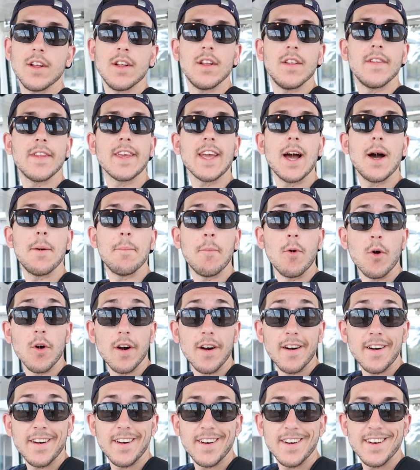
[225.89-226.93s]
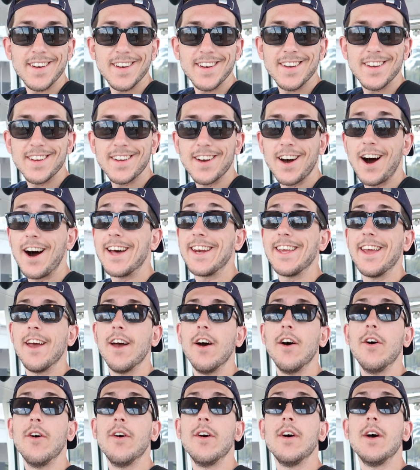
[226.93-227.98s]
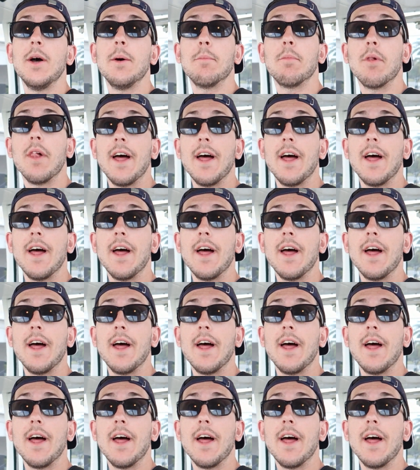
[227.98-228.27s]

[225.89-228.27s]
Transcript: We got more audio